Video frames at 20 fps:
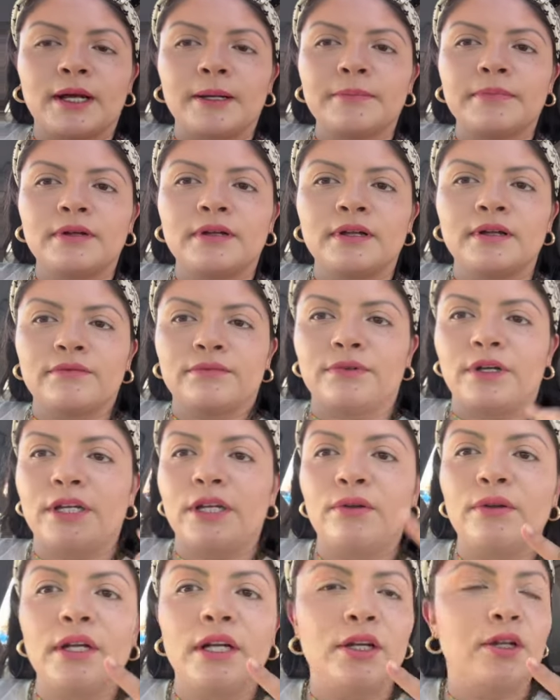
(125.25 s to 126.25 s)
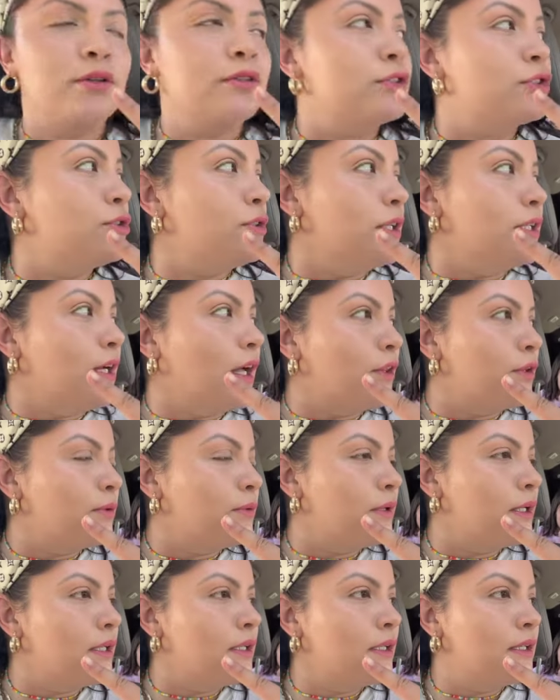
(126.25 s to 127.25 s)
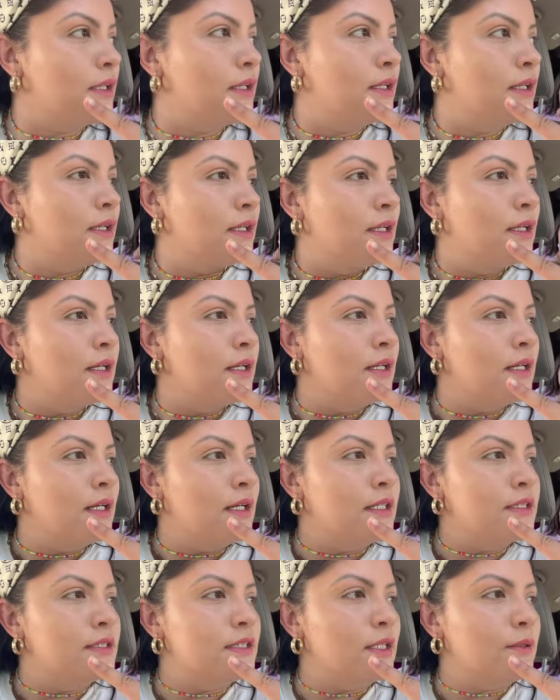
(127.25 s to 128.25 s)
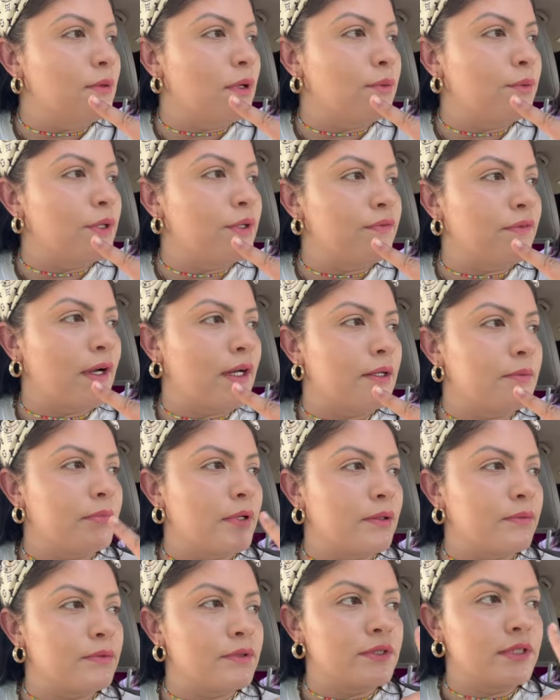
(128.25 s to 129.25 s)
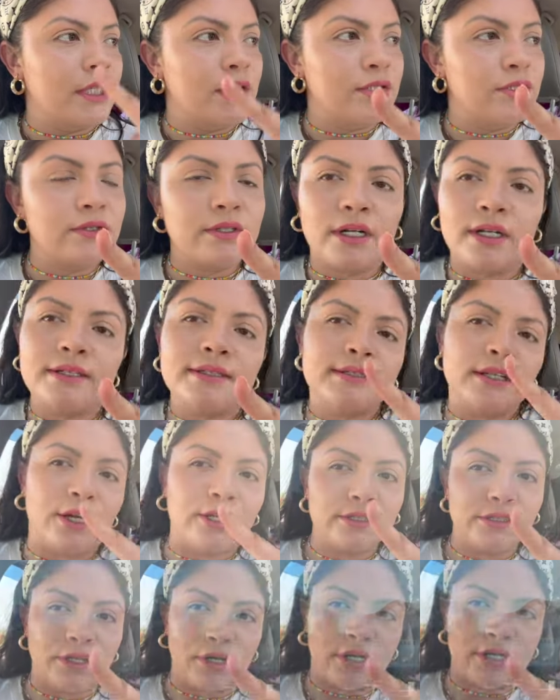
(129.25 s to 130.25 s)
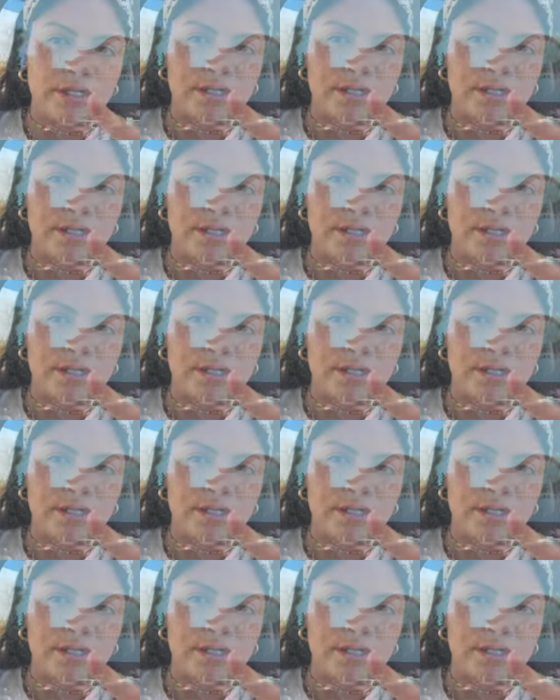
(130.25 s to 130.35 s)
Yep. Right now we're gonna go to another one and see what we find, but we'll take you guys along.